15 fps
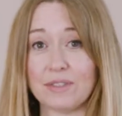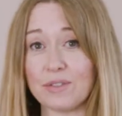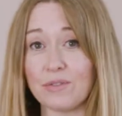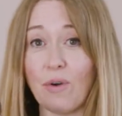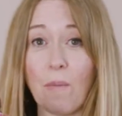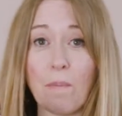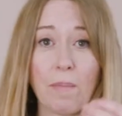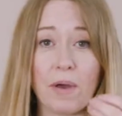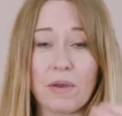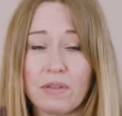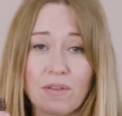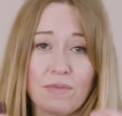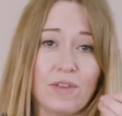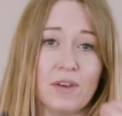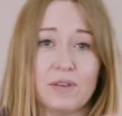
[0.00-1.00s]
It's got both
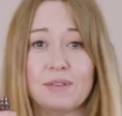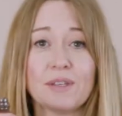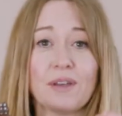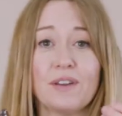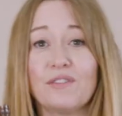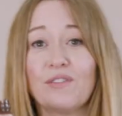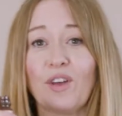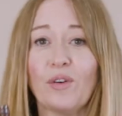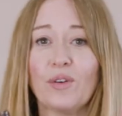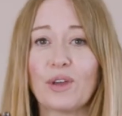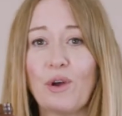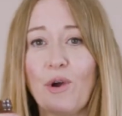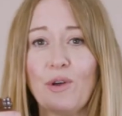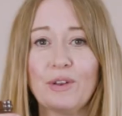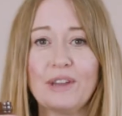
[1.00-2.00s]
of those kind of going
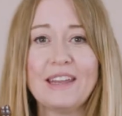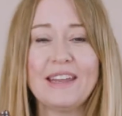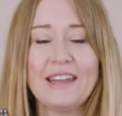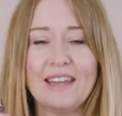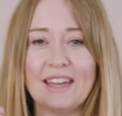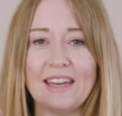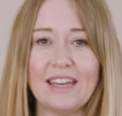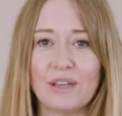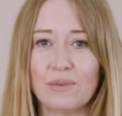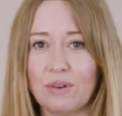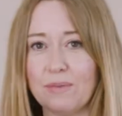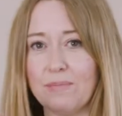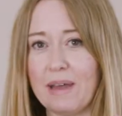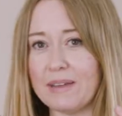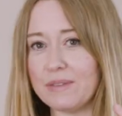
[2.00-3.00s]
on in equal
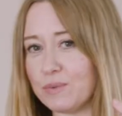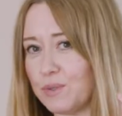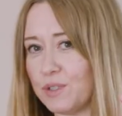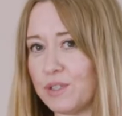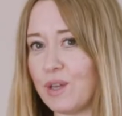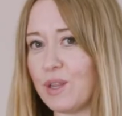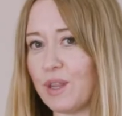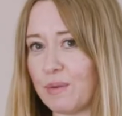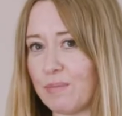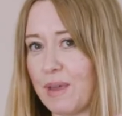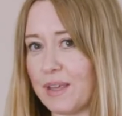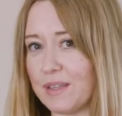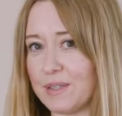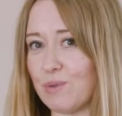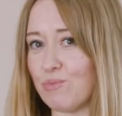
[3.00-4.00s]
amounts, which I think
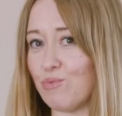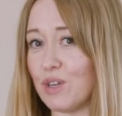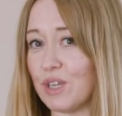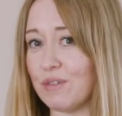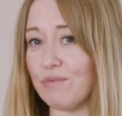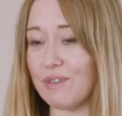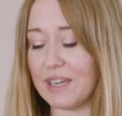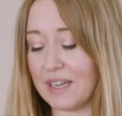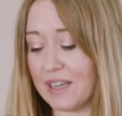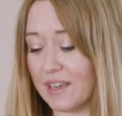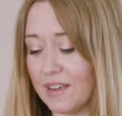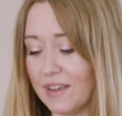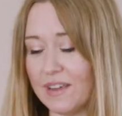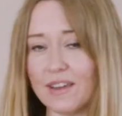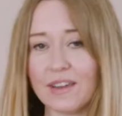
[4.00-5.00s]
makes it really,
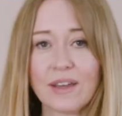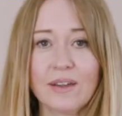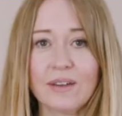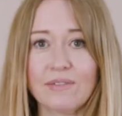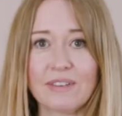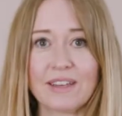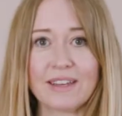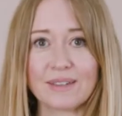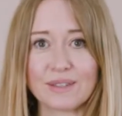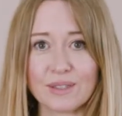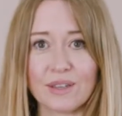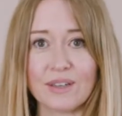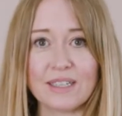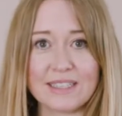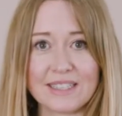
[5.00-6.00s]
really kind of
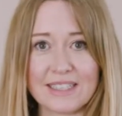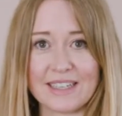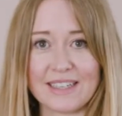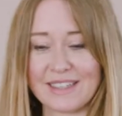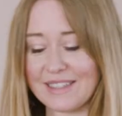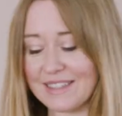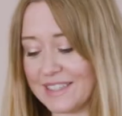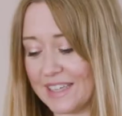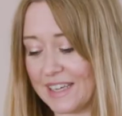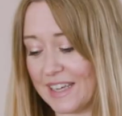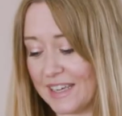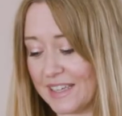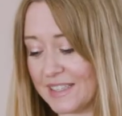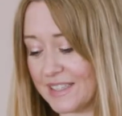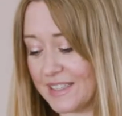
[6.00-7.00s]
exciting to
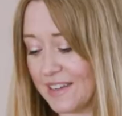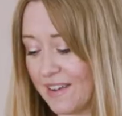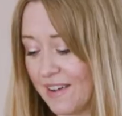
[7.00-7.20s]
eat.